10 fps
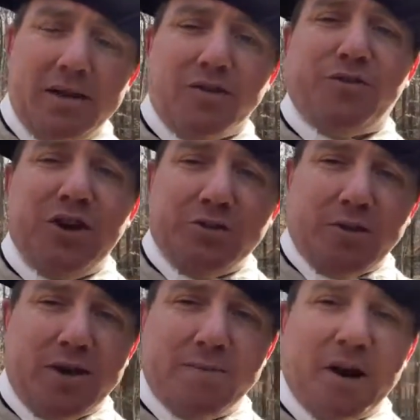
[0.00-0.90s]
defeat
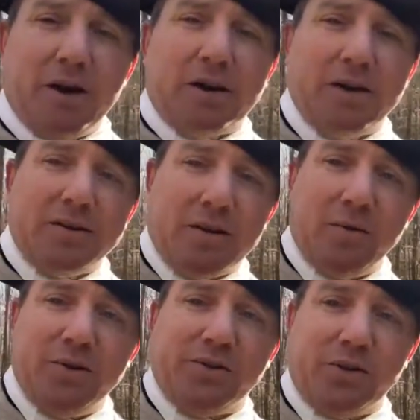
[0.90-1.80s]
for the Americans, it
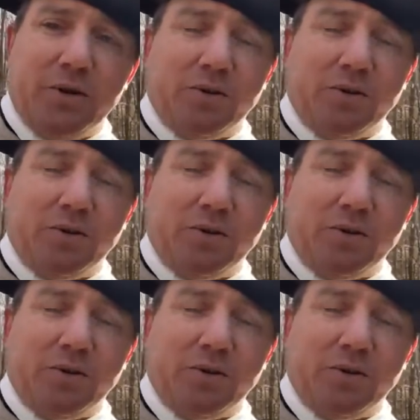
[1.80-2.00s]
was